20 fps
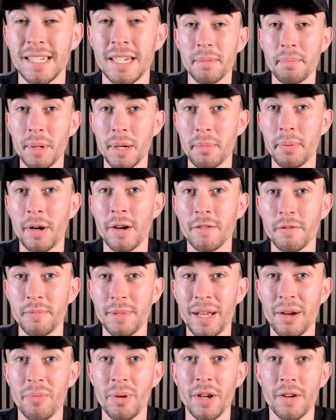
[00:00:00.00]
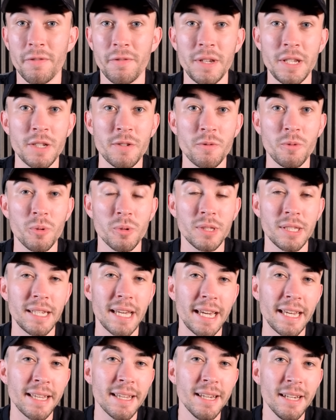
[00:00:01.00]
But apart from that, we are finished for
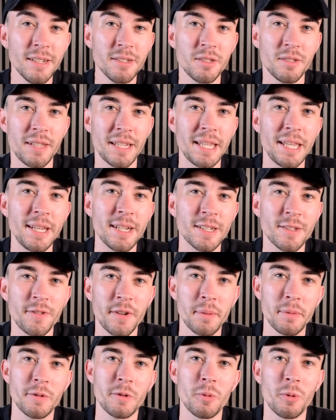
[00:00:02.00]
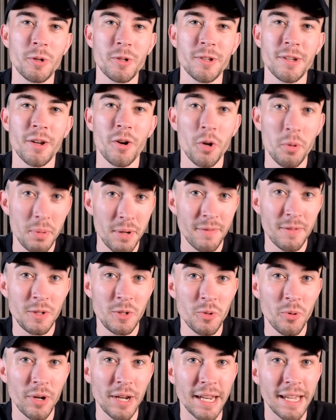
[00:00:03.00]
today. So thank you guys very much for watching. I hope you have
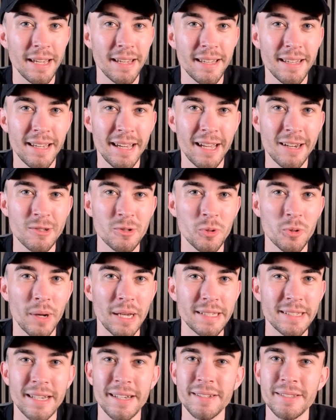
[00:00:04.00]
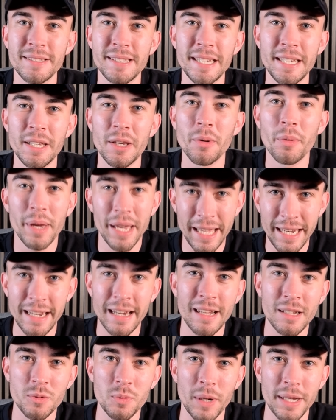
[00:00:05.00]
enjoyed it. And as always, I'll see you in the
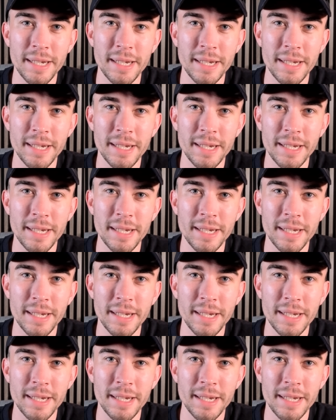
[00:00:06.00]
next one.